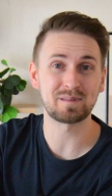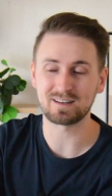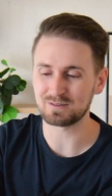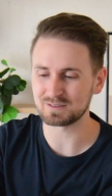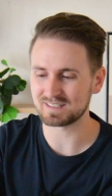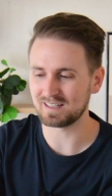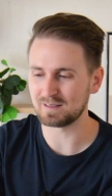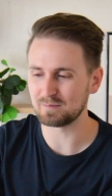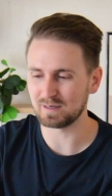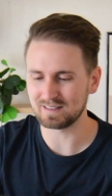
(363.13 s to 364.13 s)
that whole
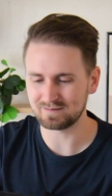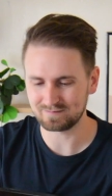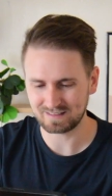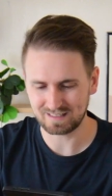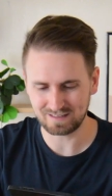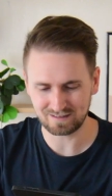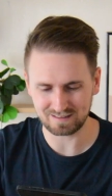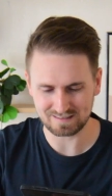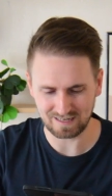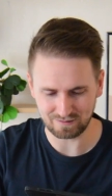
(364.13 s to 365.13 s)
time, but here
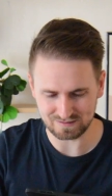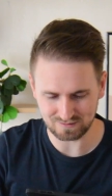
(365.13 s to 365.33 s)
is how it's